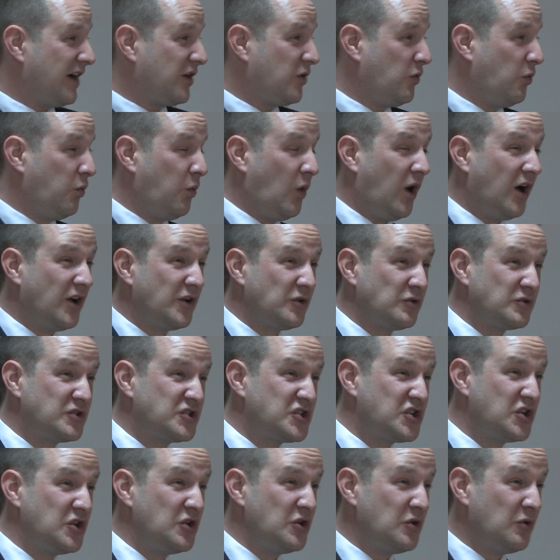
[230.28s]
Worldwide
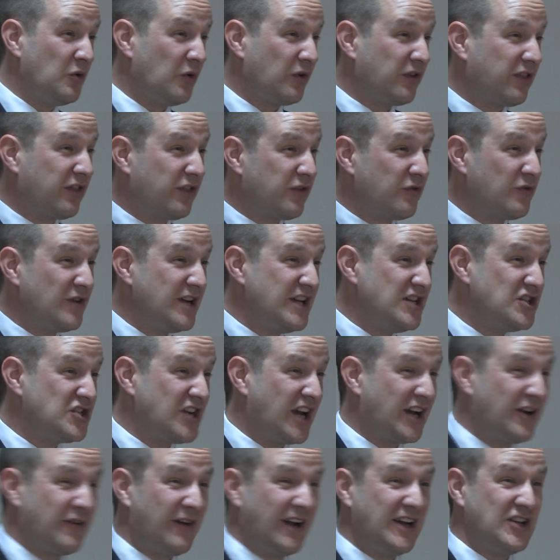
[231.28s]
problem, exactly. So
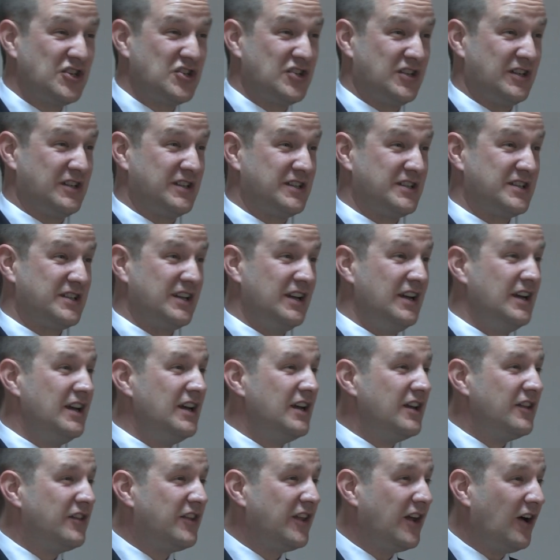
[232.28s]
I was
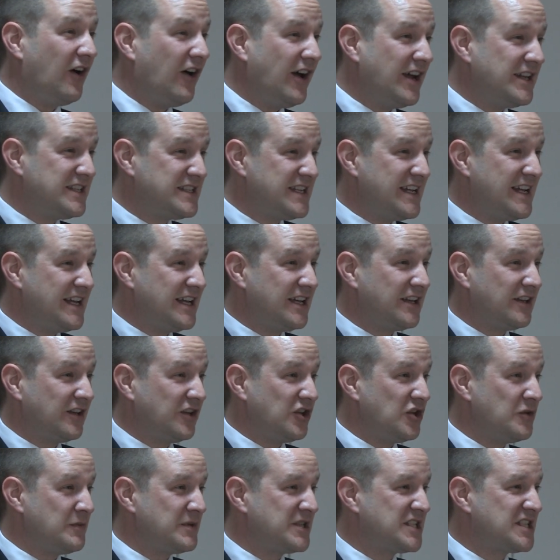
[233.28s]
in Naples
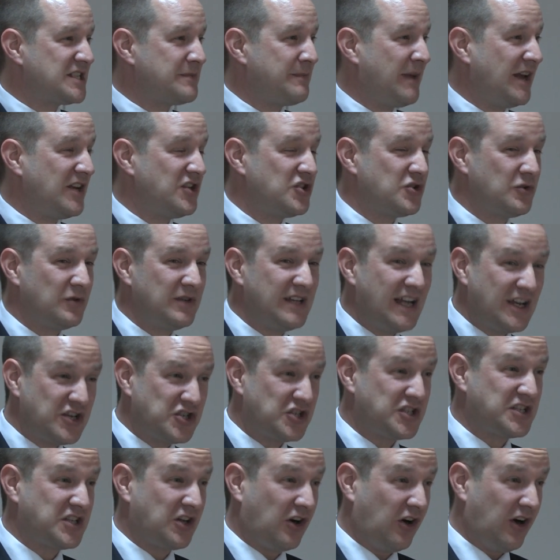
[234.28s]
recently, and the
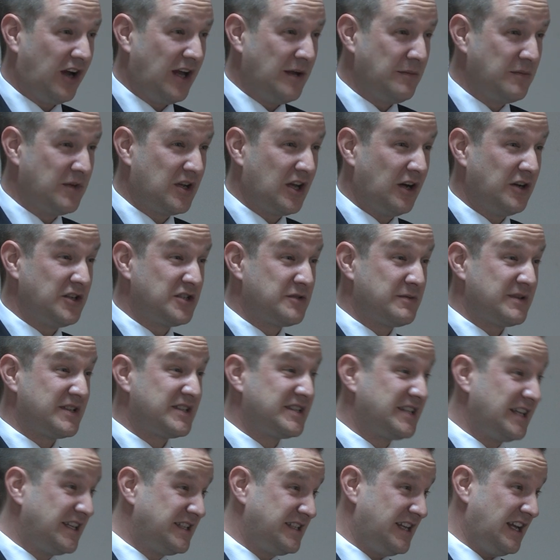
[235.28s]
taxi drivers are
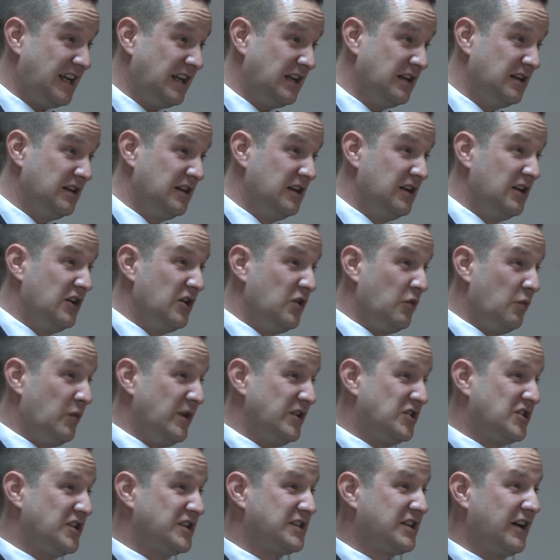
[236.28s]
famously thieves.
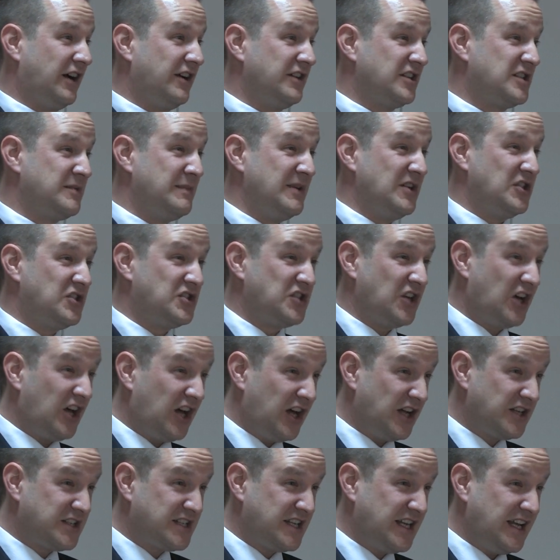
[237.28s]
Okay, so you
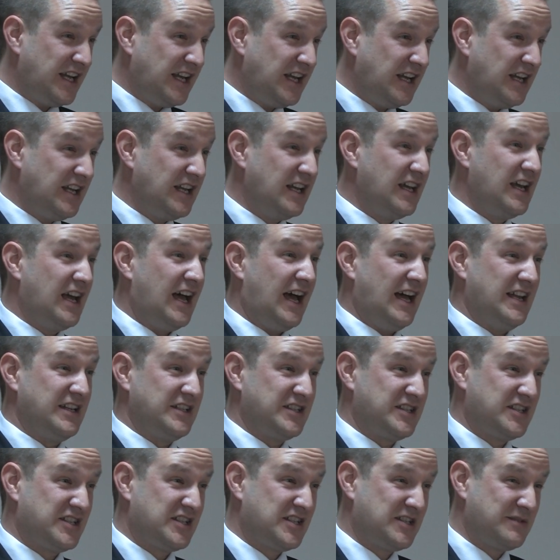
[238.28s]
can deal with that. But
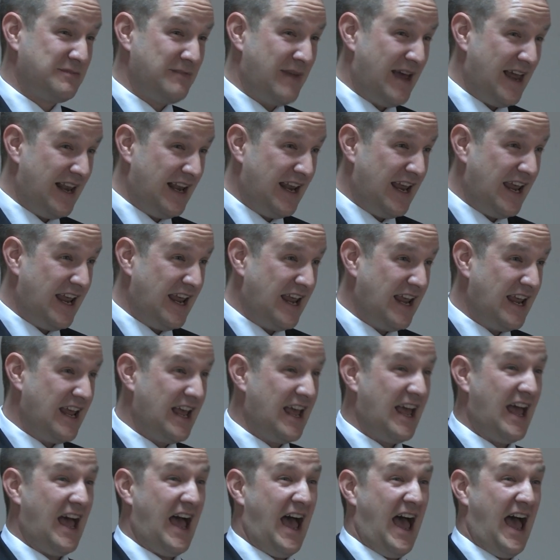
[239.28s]
they're great guys.